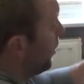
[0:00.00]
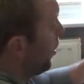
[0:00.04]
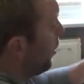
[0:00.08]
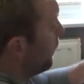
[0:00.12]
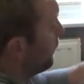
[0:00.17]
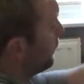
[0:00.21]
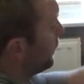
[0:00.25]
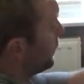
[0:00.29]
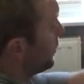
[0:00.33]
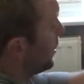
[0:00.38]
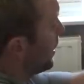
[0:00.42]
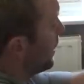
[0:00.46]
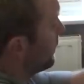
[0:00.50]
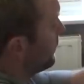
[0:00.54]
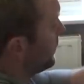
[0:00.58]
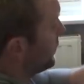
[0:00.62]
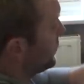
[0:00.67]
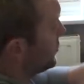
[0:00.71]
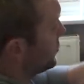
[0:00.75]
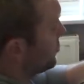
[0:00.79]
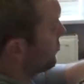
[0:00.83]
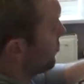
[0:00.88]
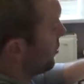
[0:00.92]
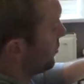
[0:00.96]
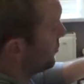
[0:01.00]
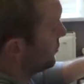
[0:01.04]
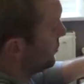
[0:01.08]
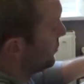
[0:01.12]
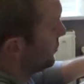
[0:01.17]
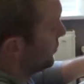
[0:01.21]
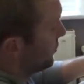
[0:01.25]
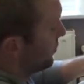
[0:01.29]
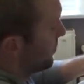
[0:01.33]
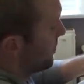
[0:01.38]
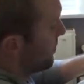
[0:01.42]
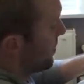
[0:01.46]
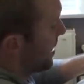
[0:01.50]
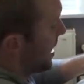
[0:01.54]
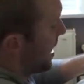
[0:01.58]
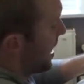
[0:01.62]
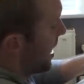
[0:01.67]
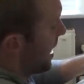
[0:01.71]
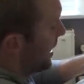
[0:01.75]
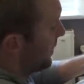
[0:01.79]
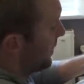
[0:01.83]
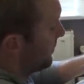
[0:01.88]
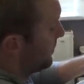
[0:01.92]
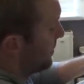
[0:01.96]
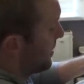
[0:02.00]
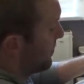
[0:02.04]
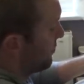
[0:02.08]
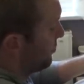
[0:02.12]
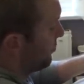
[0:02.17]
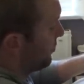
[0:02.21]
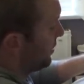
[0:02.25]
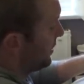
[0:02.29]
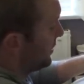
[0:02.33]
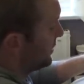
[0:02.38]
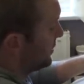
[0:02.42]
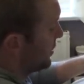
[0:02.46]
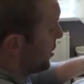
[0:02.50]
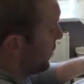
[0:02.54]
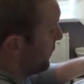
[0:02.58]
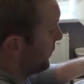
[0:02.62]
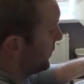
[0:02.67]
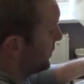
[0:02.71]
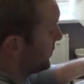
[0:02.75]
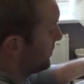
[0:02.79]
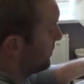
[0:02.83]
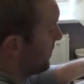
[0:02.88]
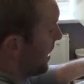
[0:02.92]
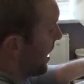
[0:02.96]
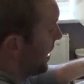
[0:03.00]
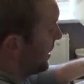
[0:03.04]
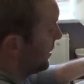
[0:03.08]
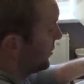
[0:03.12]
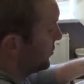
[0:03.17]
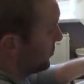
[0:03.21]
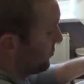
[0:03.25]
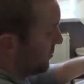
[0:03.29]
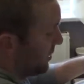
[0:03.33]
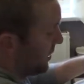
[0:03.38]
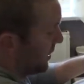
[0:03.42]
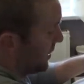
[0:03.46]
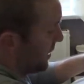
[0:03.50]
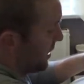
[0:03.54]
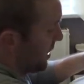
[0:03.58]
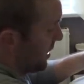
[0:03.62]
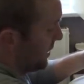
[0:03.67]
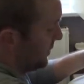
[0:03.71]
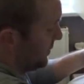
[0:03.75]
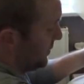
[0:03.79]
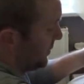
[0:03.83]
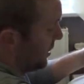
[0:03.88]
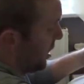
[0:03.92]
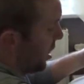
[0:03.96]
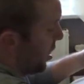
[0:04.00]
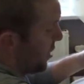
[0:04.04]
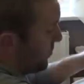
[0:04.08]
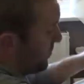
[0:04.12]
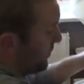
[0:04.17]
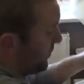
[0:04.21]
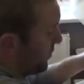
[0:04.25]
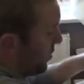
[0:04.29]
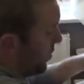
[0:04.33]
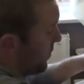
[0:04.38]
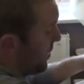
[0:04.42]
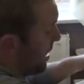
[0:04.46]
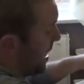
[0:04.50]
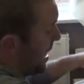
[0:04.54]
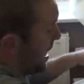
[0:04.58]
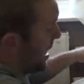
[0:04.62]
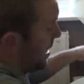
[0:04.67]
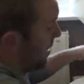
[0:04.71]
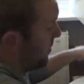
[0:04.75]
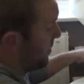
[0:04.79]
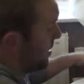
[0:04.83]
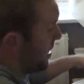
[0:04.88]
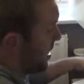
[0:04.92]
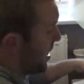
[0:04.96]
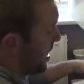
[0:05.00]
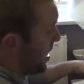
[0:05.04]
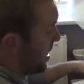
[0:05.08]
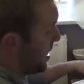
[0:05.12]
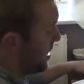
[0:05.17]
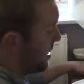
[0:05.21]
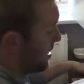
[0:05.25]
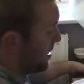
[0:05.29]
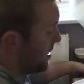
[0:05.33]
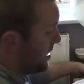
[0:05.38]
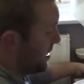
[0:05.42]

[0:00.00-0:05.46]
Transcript: Often you have the instructions on the bag, but they're pretty self-explanatory, okay? So, we've got that out there.